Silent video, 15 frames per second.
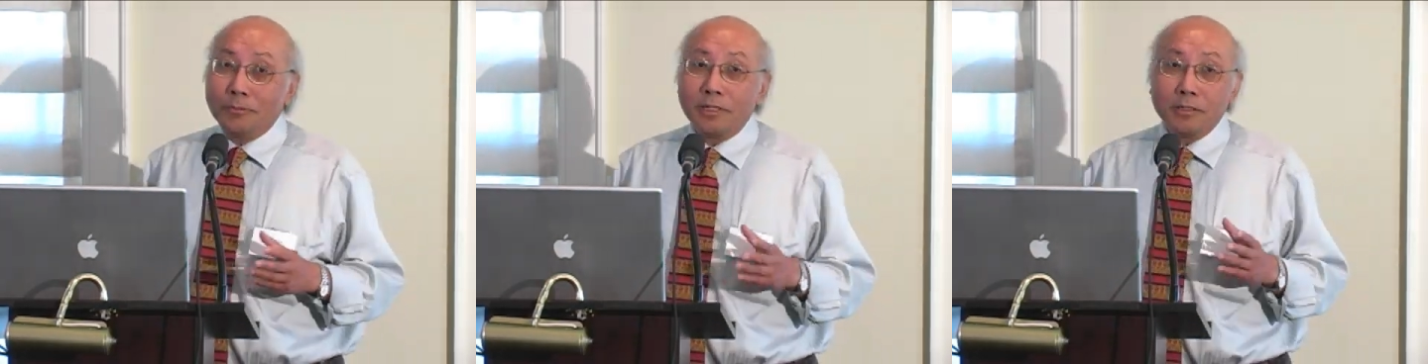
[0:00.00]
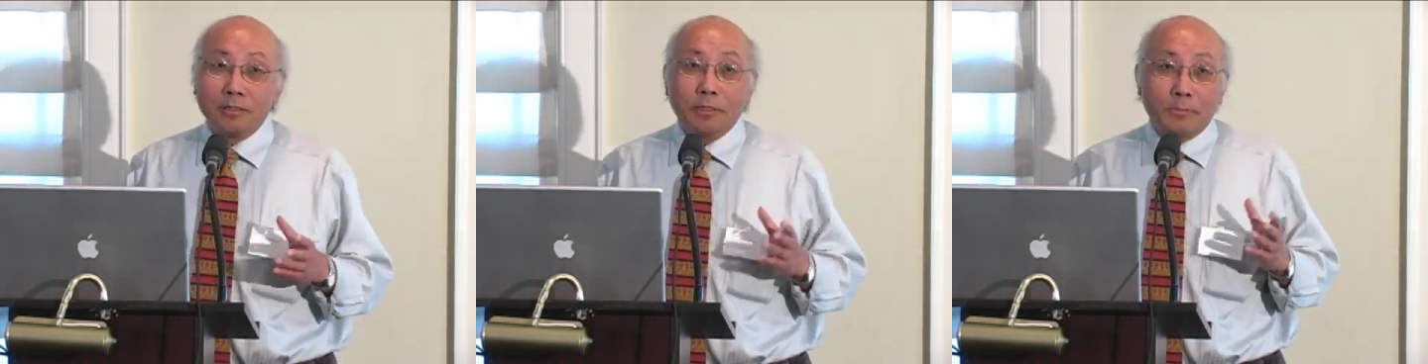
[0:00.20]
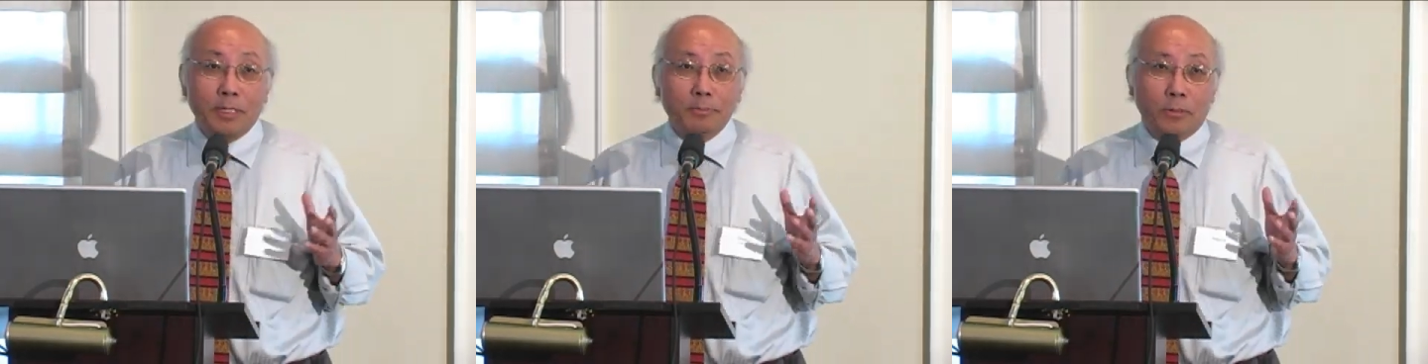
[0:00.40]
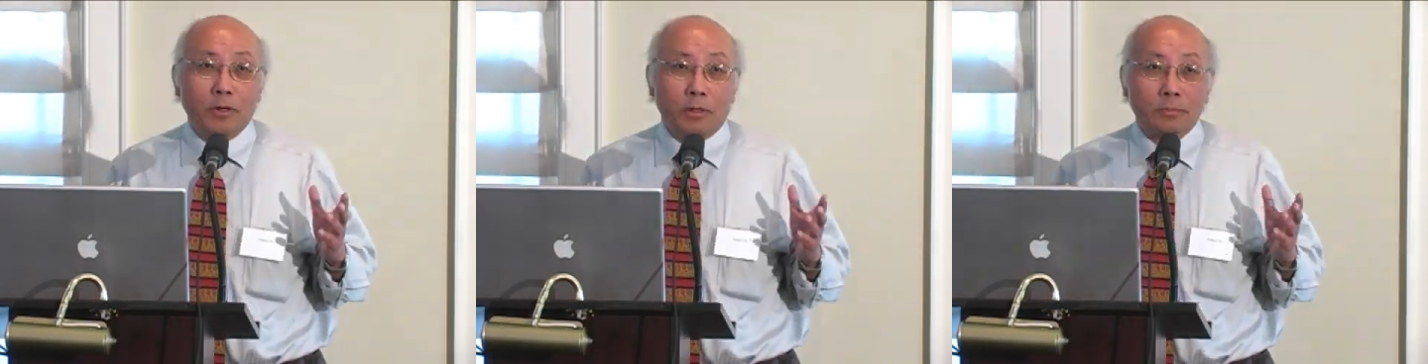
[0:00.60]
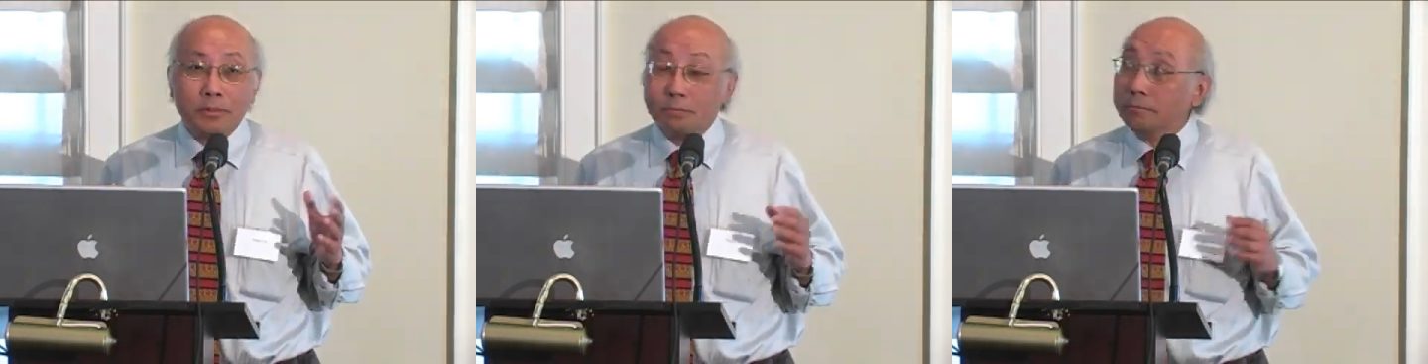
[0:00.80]
break is a big
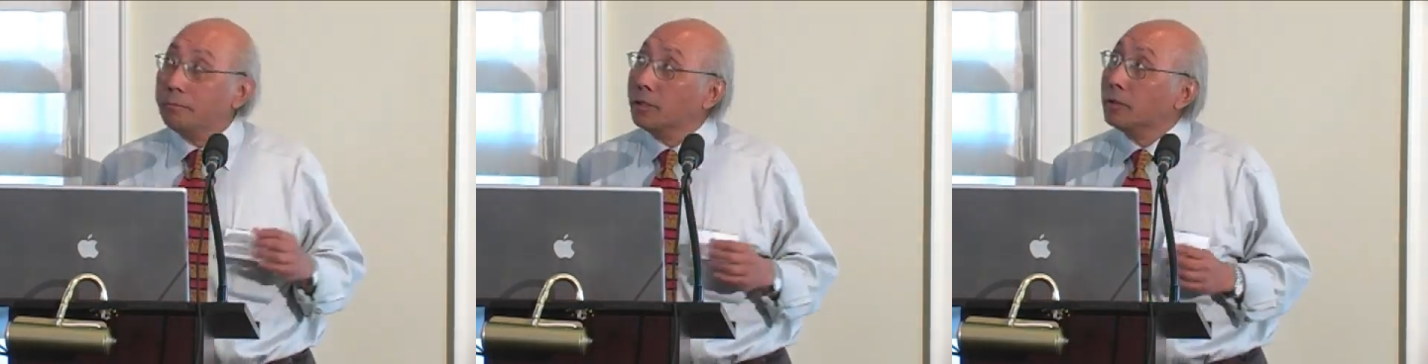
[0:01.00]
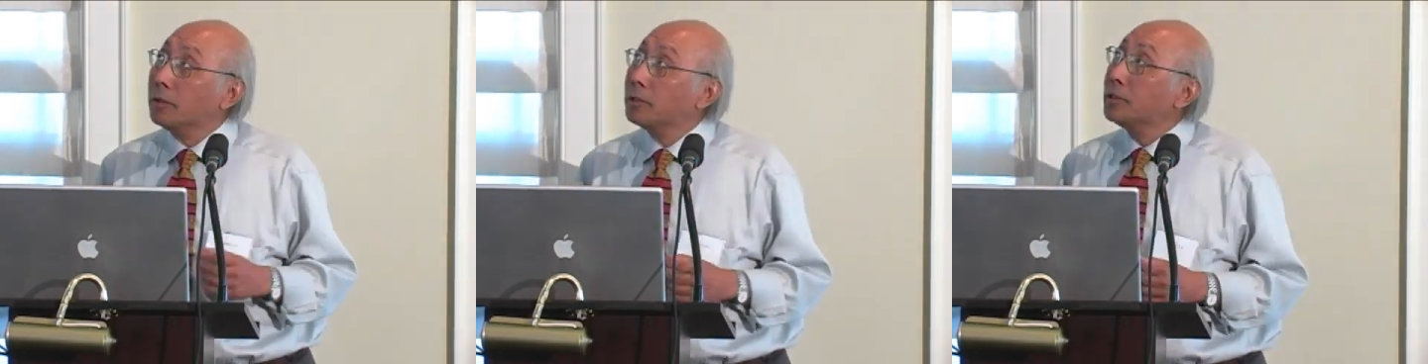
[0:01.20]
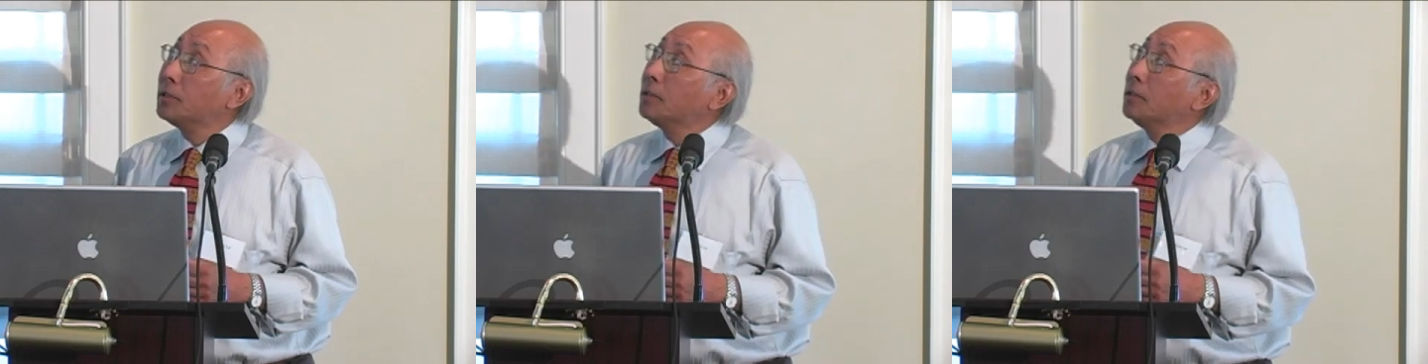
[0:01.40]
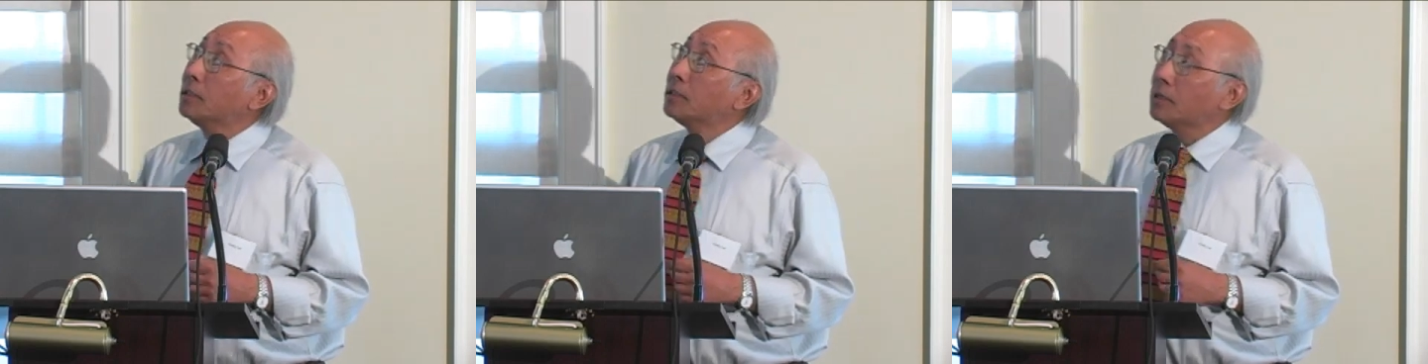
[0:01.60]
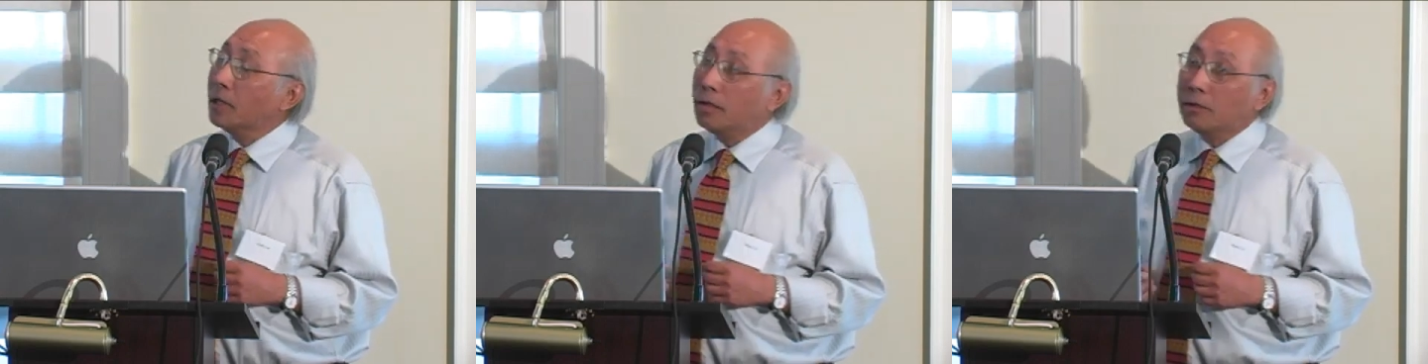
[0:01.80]
problem because the
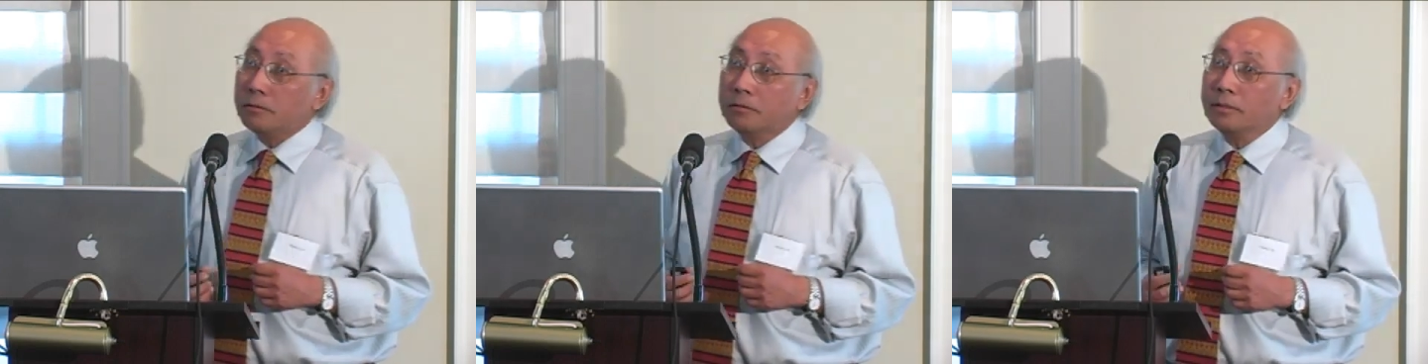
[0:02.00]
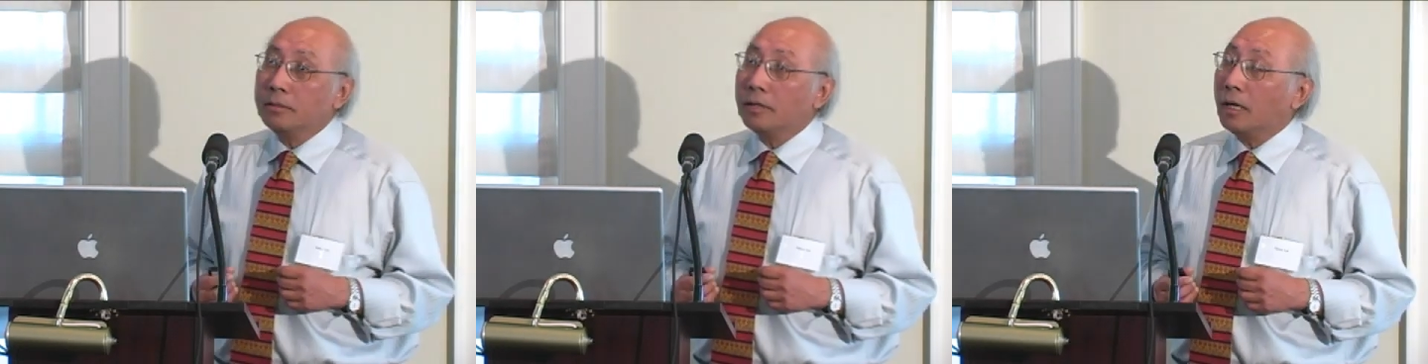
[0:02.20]
cell